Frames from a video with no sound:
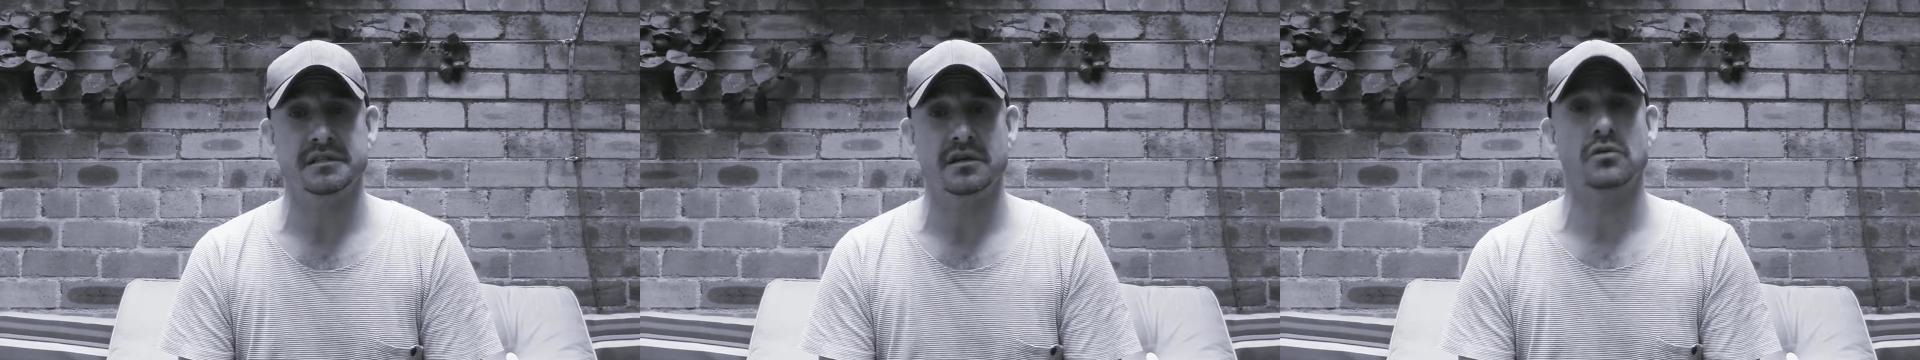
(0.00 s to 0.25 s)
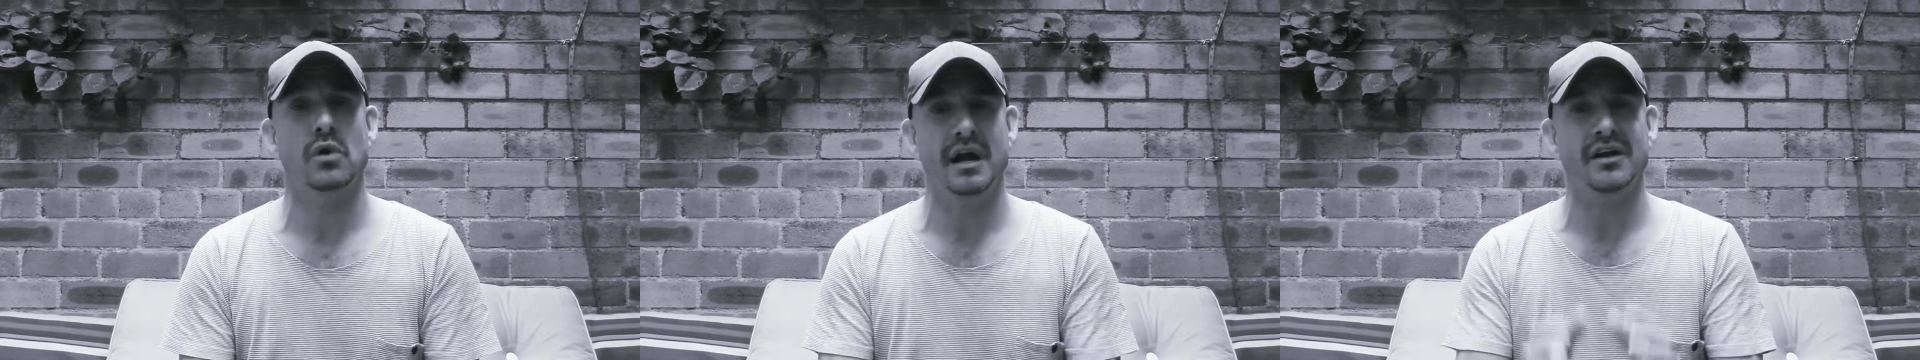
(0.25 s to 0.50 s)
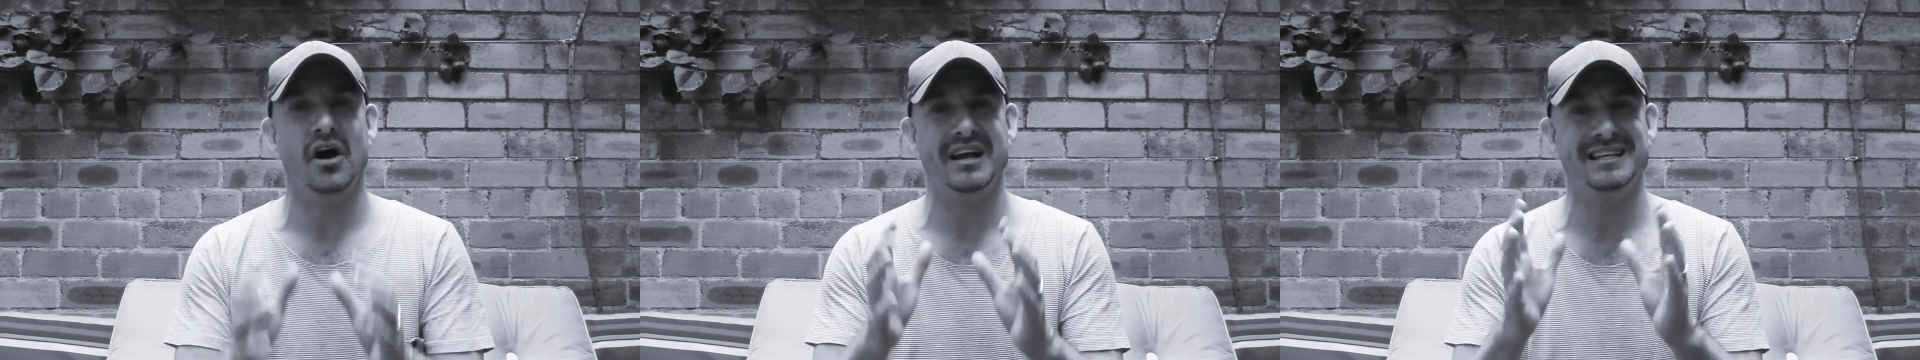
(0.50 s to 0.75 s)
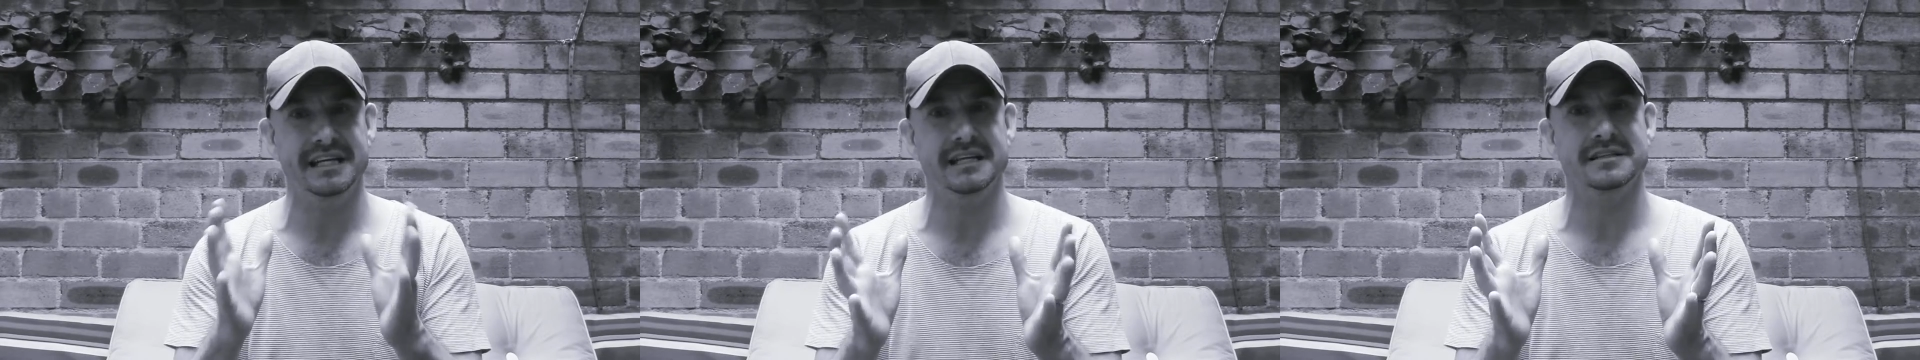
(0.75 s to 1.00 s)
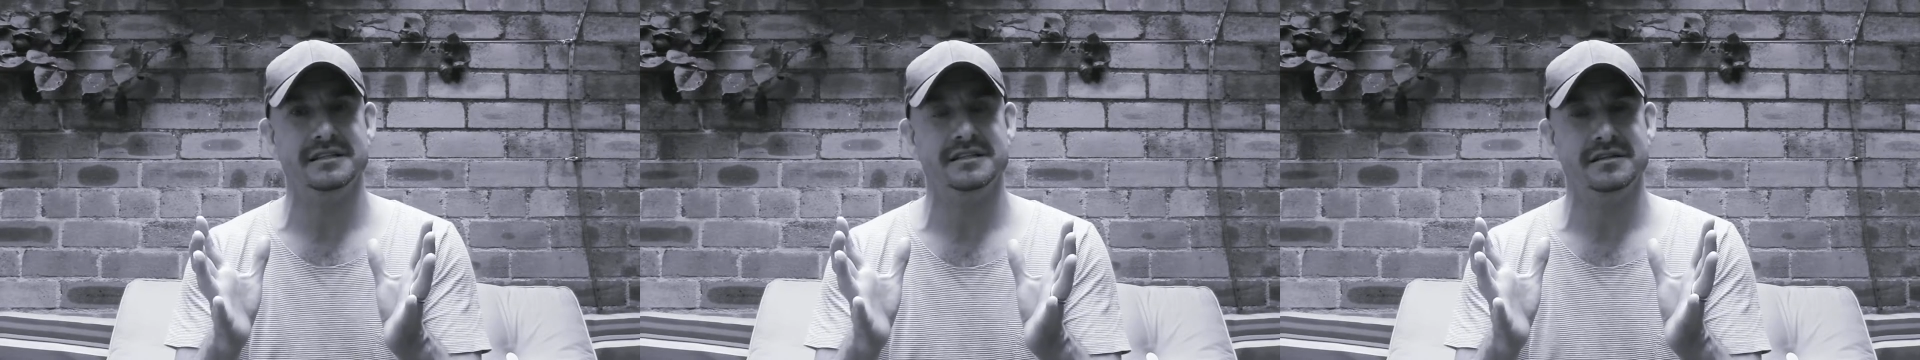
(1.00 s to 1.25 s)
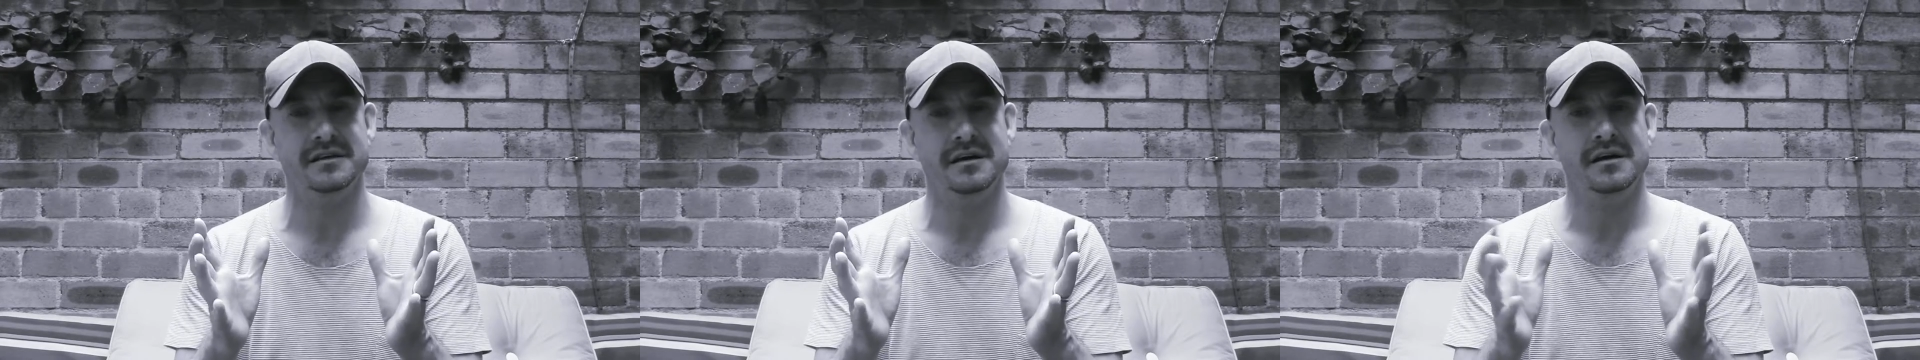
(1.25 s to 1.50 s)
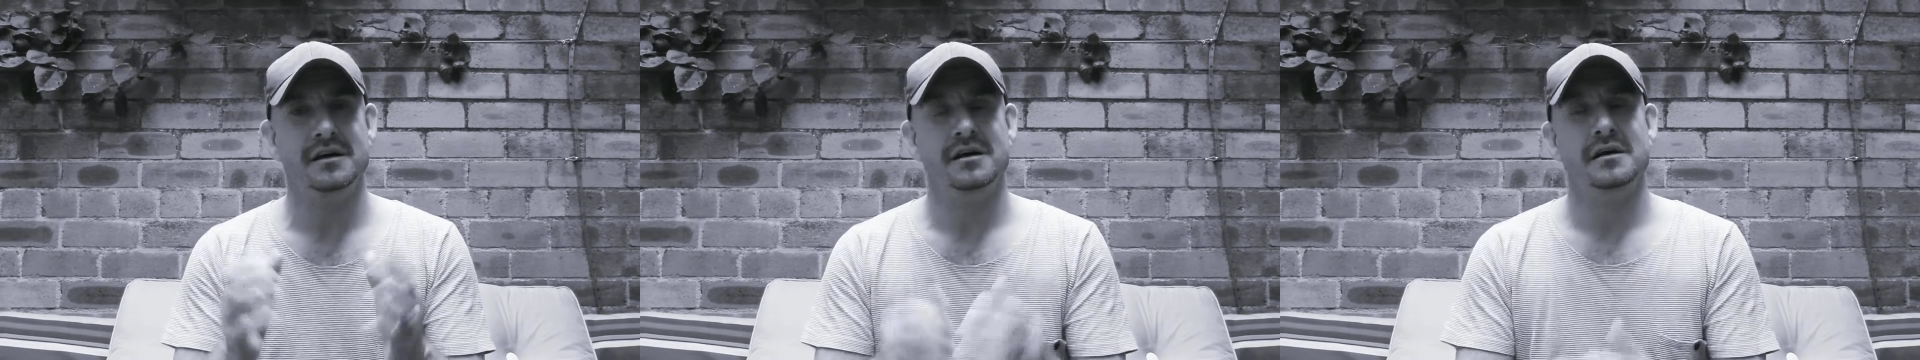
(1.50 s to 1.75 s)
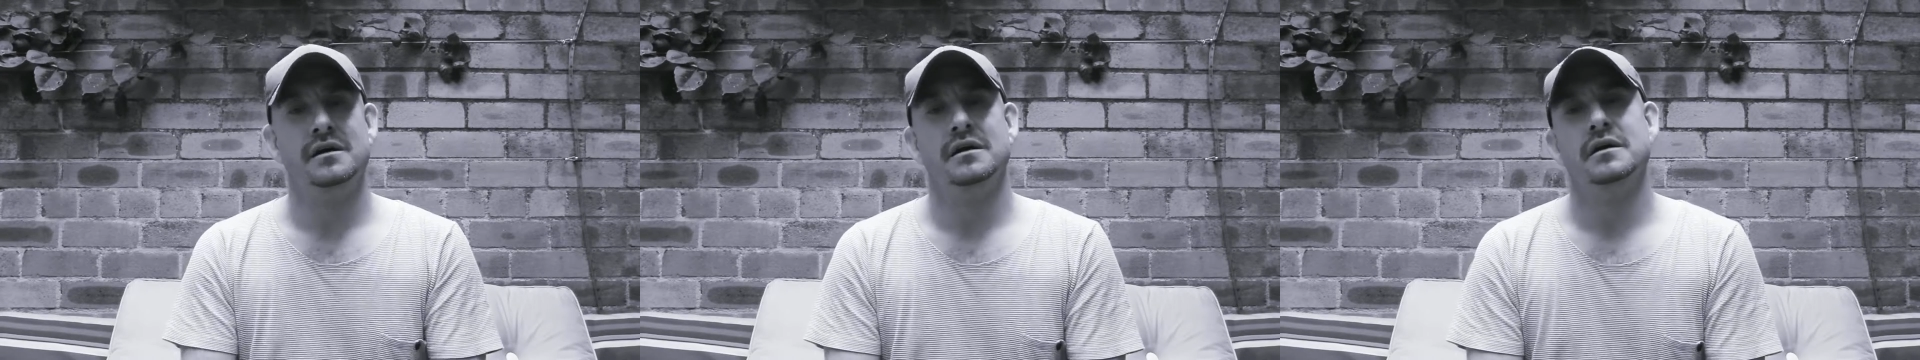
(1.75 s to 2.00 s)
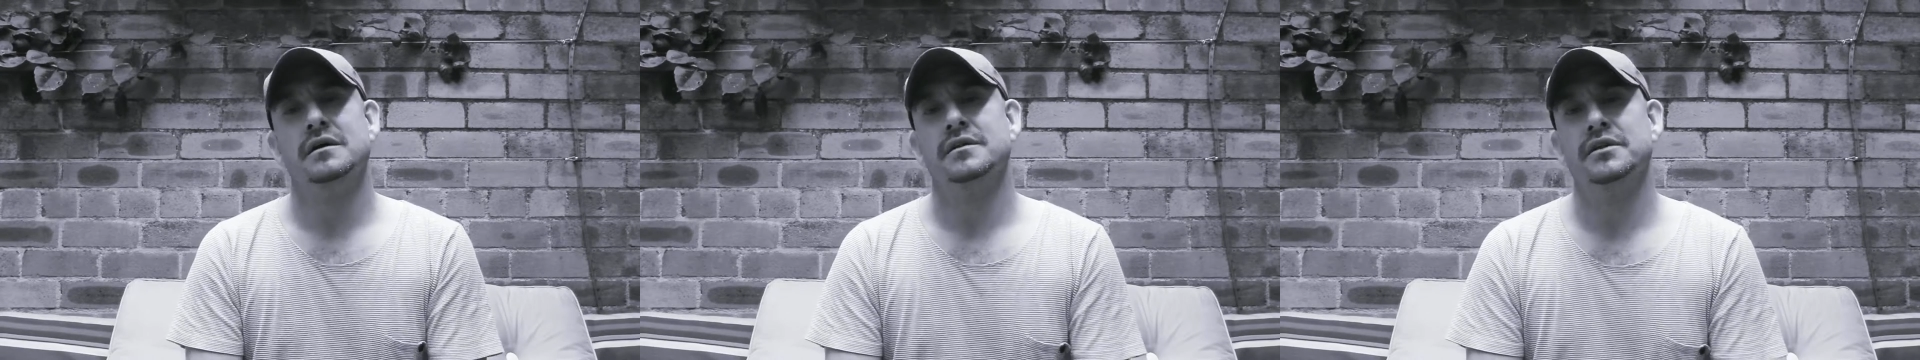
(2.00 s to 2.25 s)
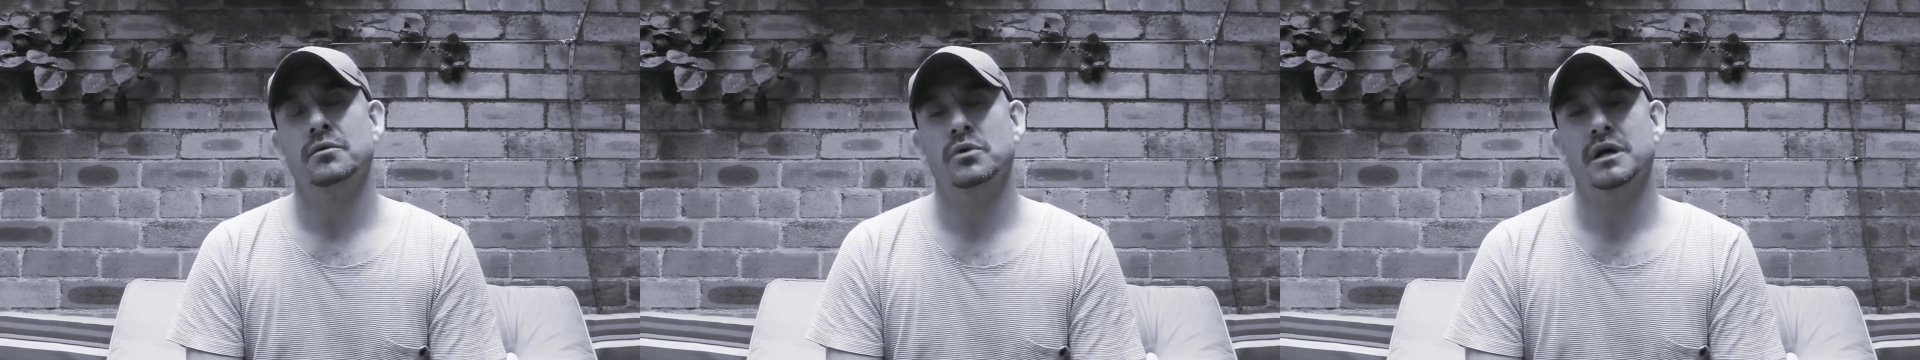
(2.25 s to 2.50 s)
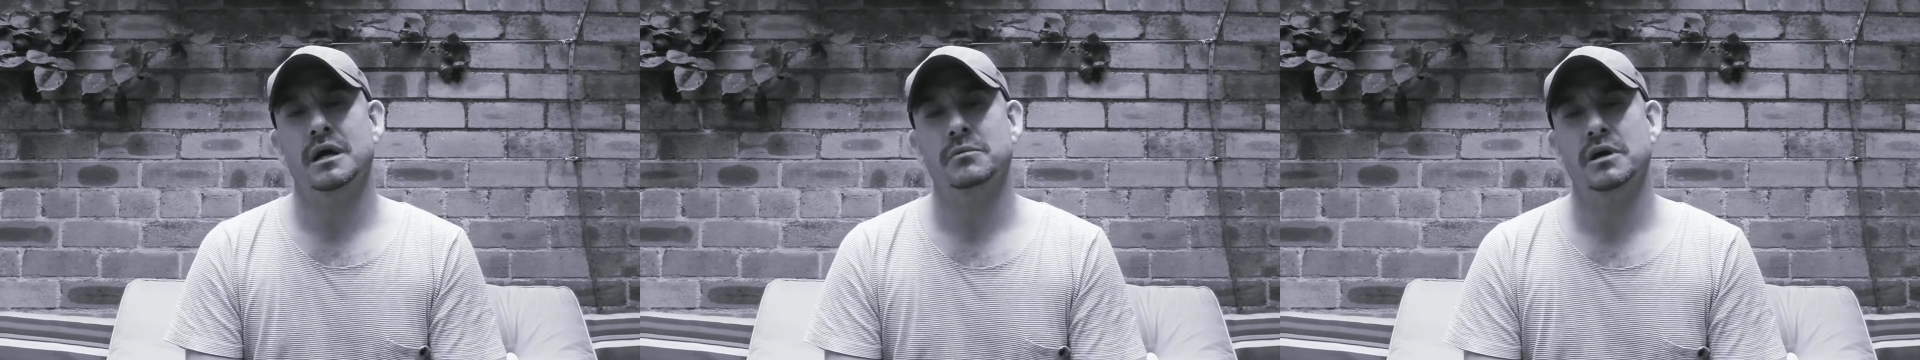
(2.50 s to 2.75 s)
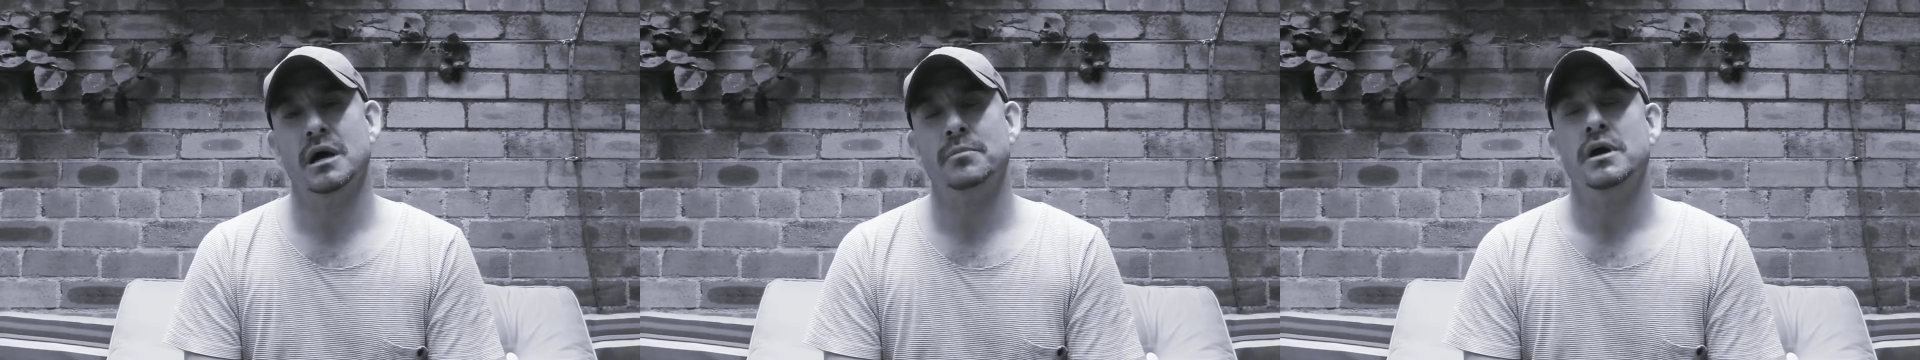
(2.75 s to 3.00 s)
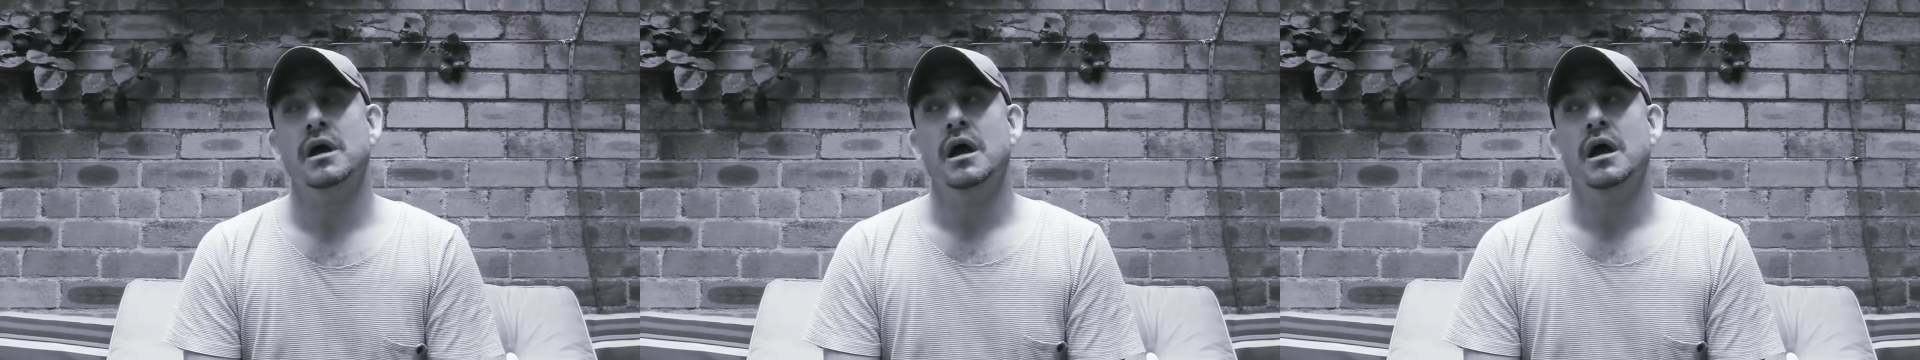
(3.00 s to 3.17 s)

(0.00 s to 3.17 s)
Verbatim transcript: the great ideas that were coming up.